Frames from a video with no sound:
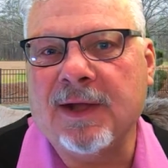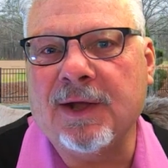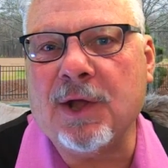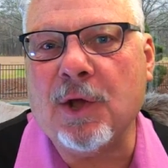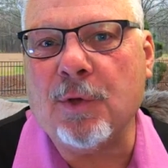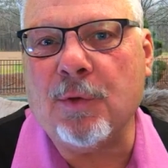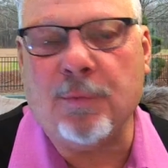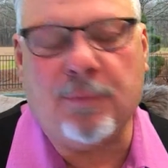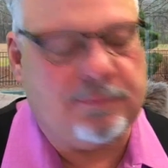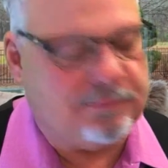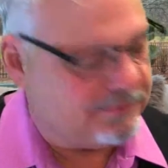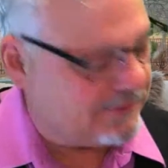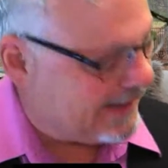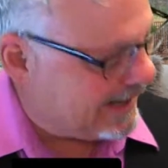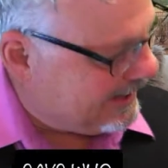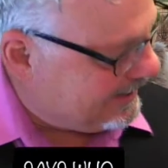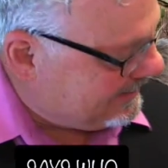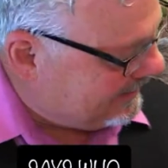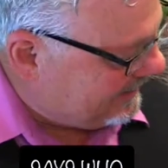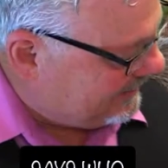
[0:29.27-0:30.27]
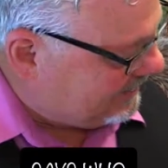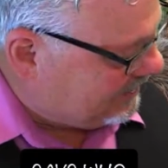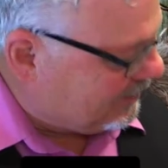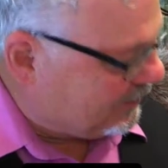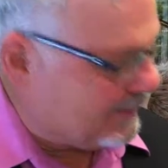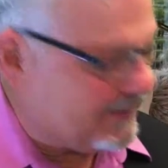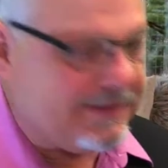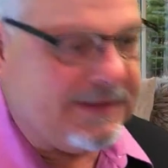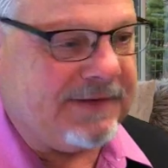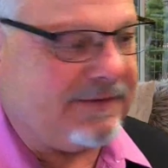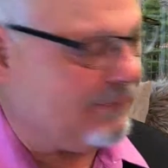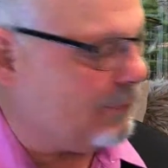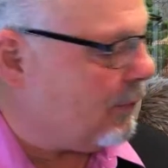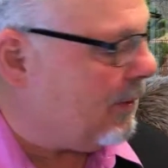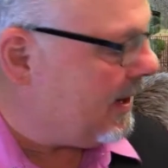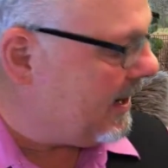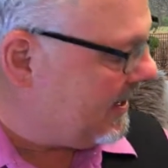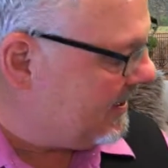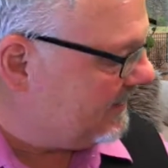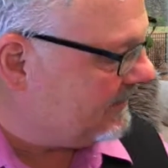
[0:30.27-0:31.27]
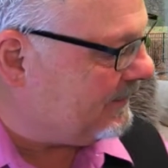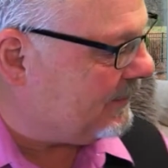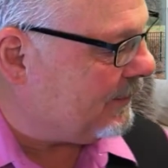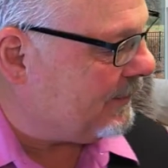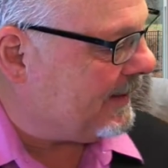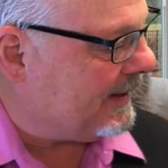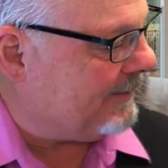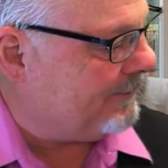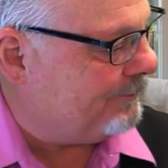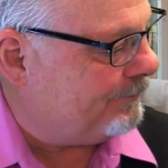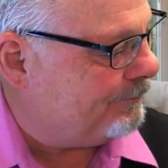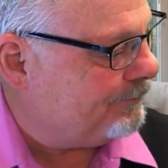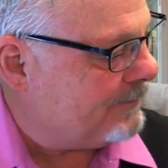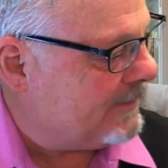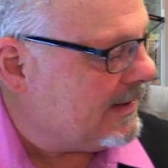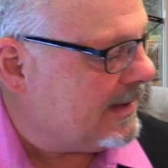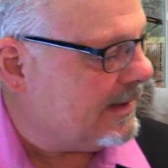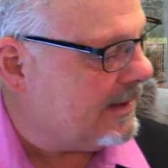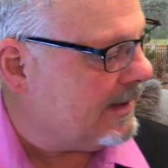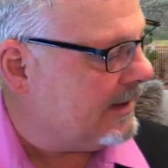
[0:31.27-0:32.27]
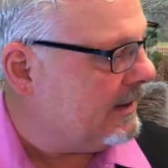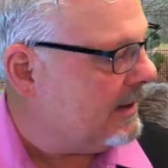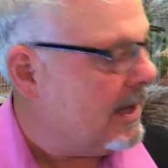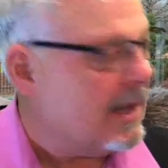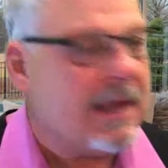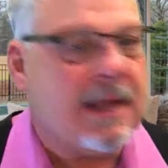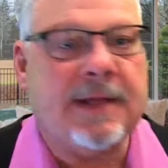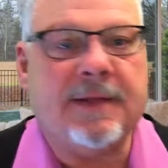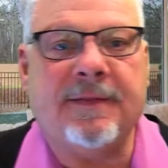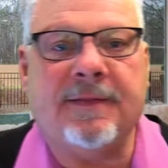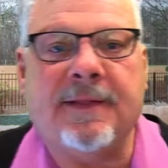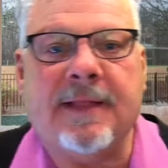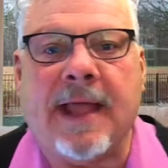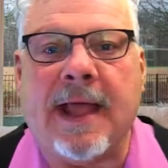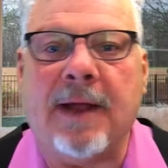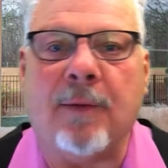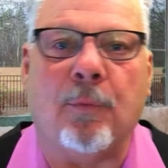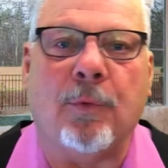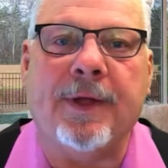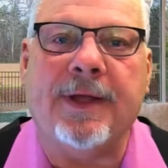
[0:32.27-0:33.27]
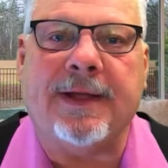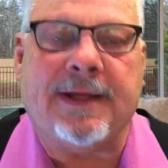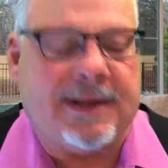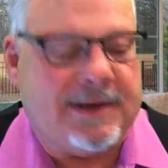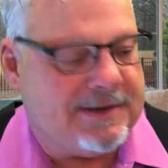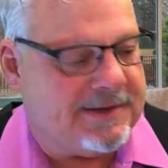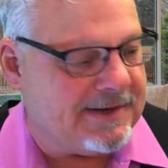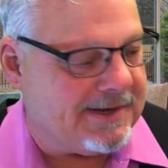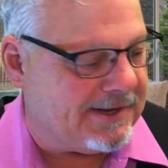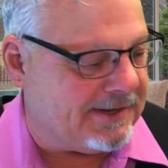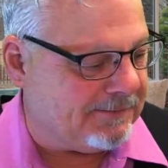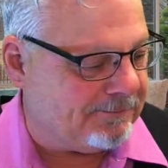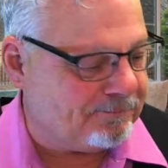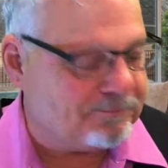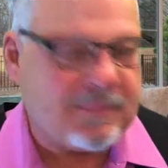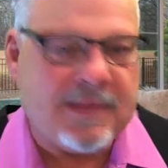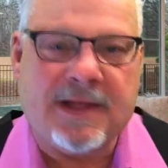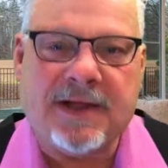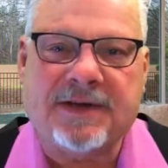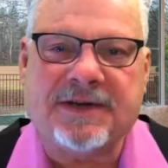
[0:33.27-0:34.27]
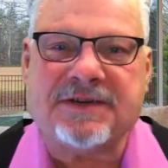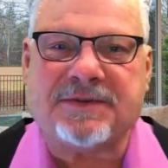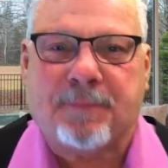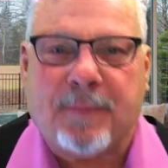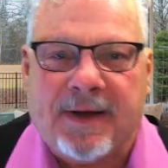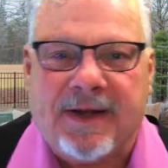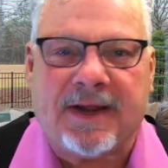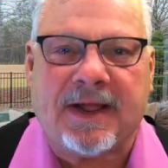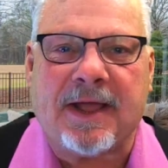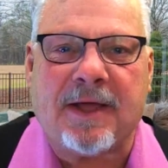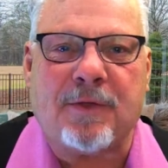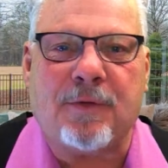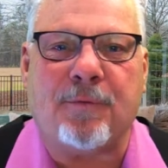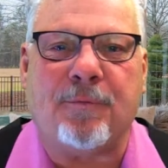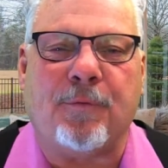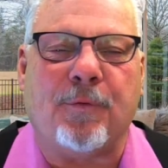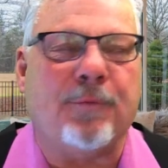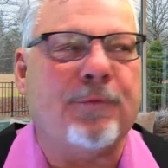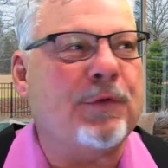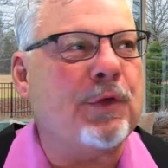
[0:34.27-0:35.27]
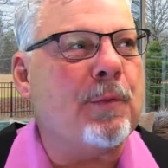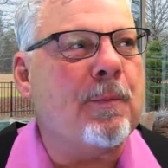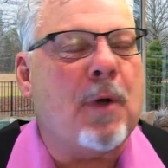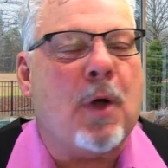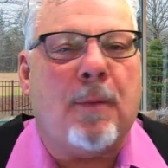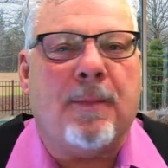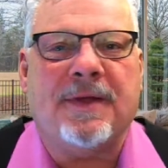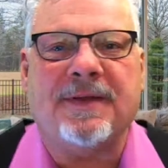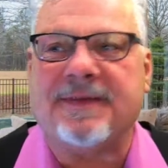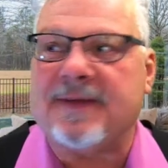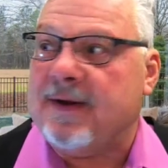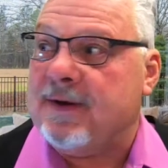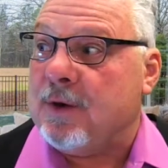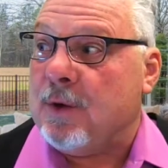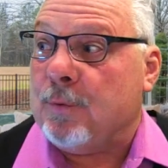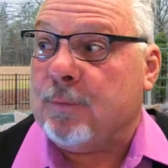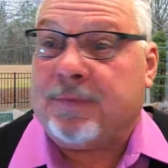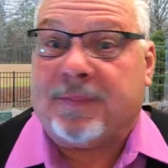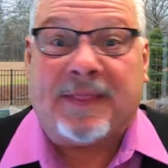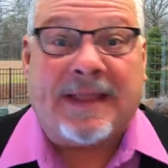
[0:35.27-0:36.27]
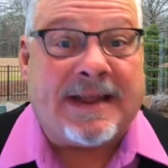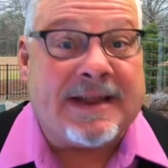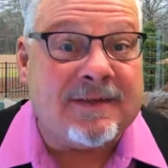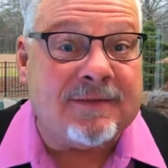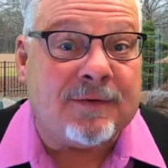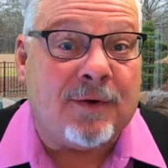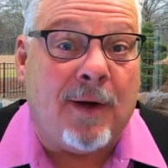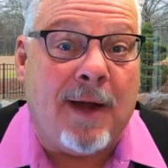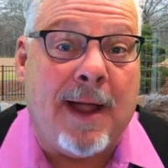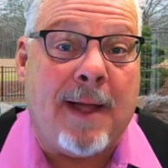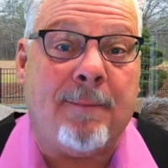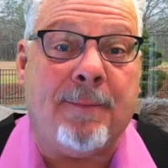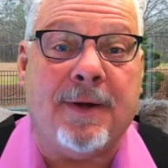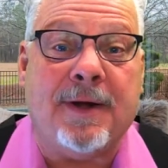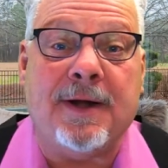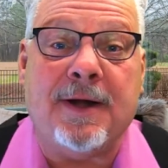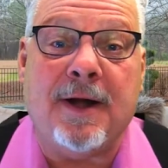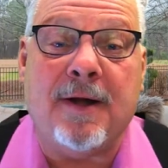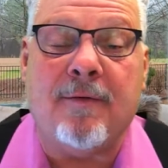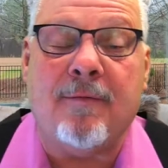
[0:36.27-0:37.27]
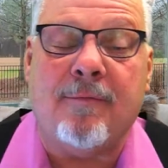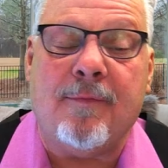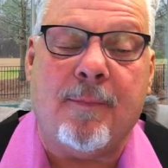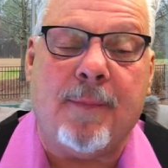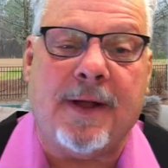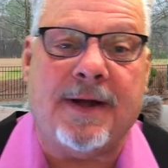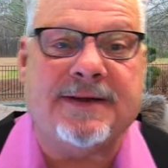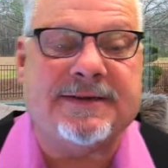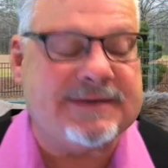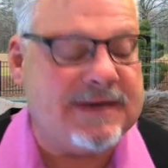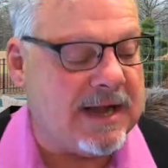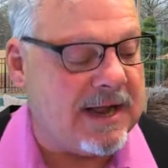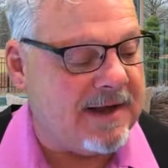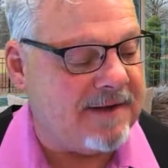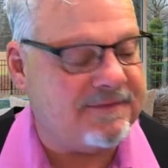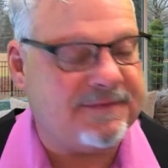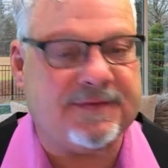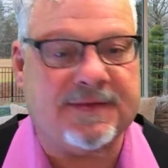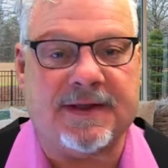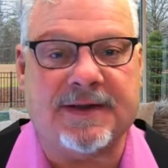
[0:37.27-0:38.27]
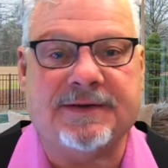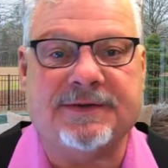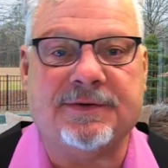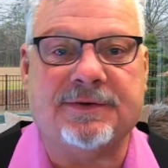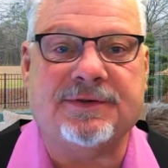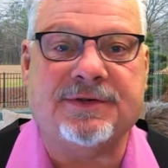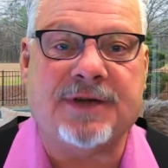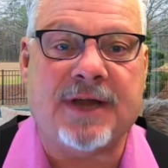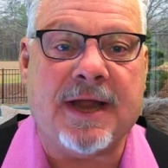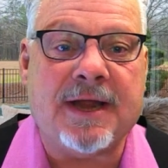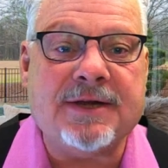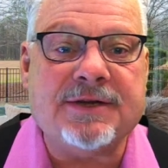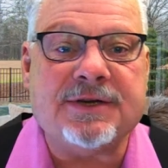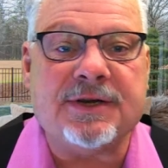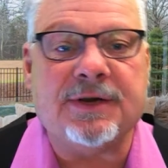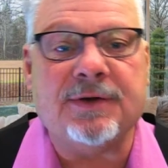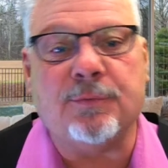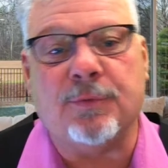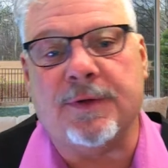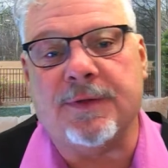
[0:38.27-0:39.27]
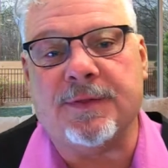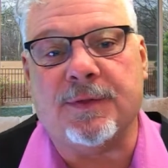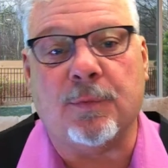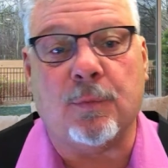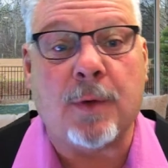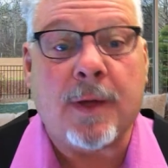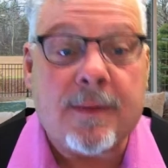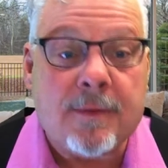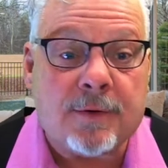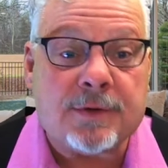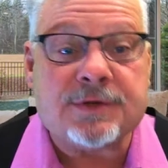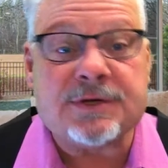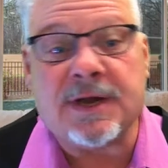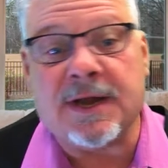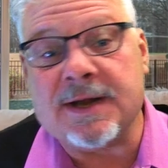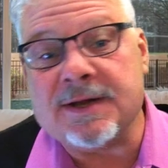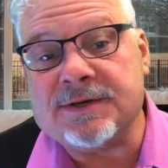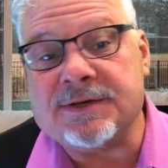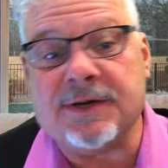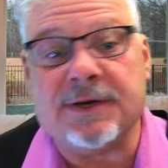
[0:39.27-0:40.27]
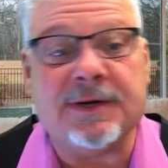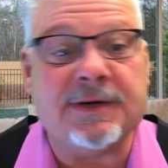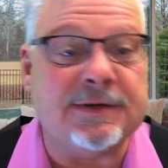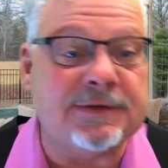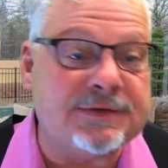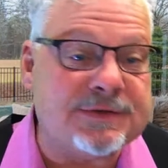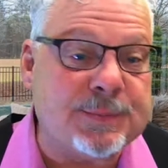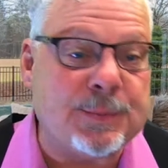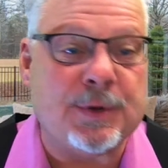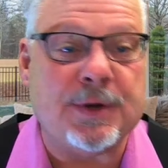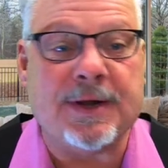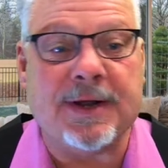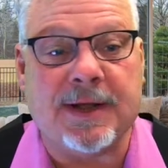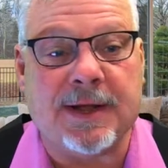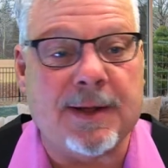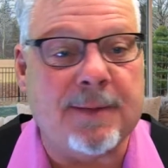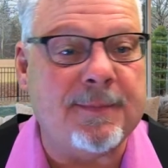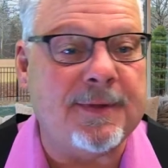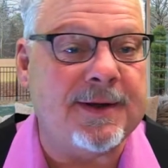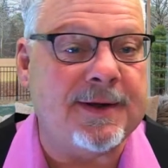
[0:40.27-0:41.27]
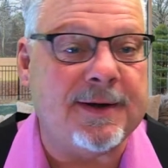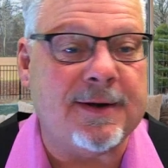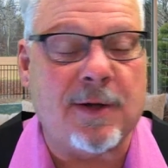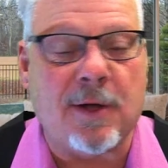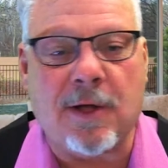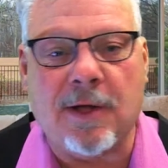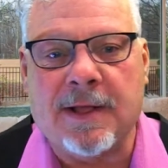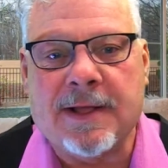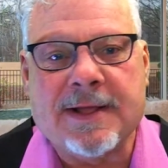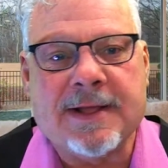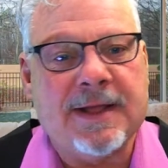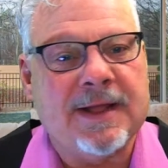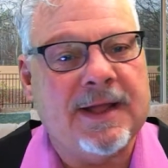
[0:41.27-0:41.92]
do it this way so that we can just be together for a few moments. I know things are happening in everybody's lives. Things are changing with the weather changing and spring coming and all.